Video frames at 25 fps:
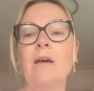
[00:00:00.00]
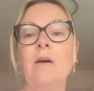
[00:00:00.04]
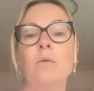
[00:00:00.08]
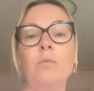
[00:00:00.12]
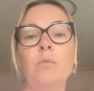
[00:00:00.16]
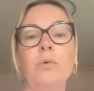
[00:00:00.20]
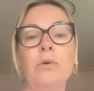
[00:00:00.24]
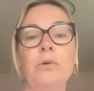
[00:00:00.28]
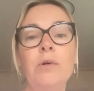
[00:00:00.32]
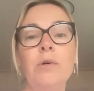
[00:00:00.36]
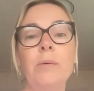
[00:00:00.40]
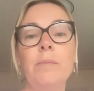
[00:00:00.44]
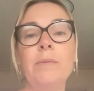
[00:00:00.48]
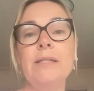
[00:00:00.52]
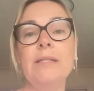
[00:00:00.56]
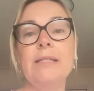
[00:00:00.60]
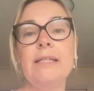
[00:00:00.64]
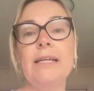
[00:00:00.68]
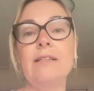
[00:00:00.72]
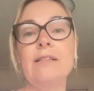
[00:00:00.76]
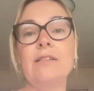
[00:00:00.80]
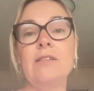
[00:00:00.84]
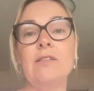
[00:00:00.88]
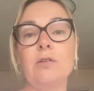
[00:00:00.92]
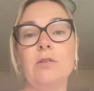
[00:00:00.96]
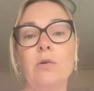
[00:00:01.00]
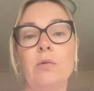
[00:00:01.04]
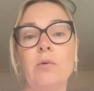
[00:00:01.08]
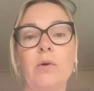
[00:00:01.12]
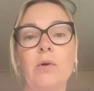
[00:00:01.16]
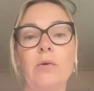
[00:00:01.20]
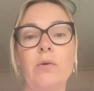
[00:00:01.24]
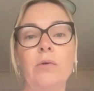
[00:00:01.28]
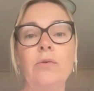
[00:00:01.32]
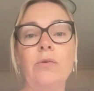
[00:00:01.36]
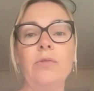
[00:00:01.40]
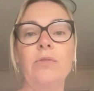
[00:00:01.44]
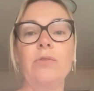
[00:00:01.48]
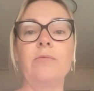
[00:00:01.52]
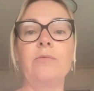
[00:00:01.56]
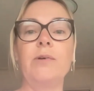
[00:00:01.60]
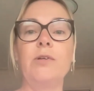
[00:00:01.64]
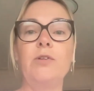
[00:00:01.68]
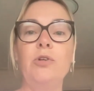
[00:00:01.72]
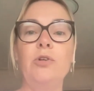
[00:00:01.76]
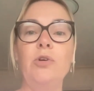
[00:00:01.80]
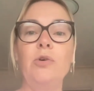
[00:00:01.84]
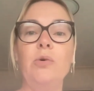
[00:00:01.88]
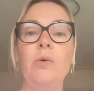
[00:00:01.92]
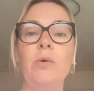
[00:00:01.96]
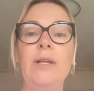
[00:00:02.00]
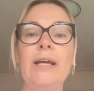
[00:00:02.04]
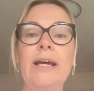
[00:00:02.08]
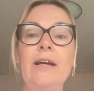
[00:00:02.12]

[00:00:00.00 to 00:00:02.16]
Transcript: Wood represents growth, renewal,